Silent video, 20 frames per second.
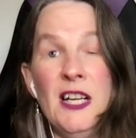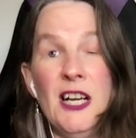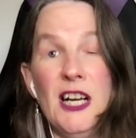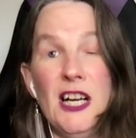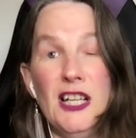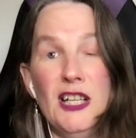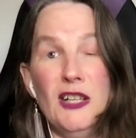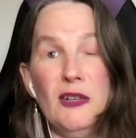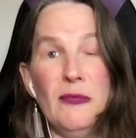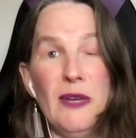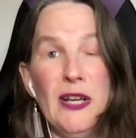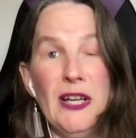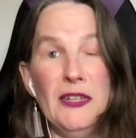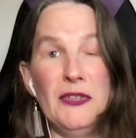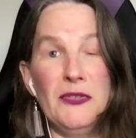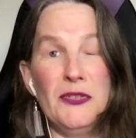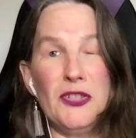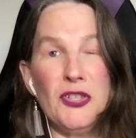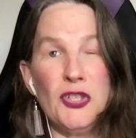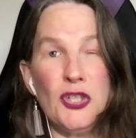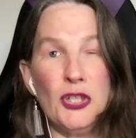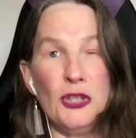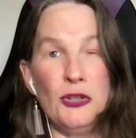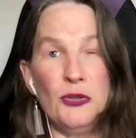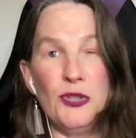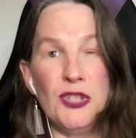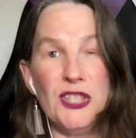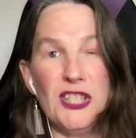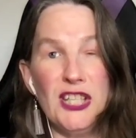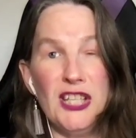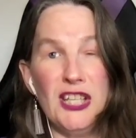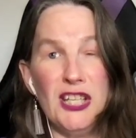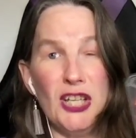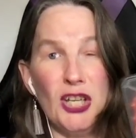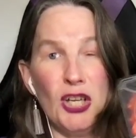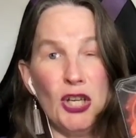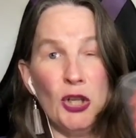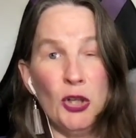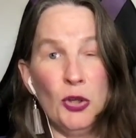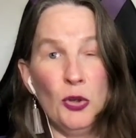and
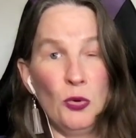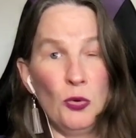choosing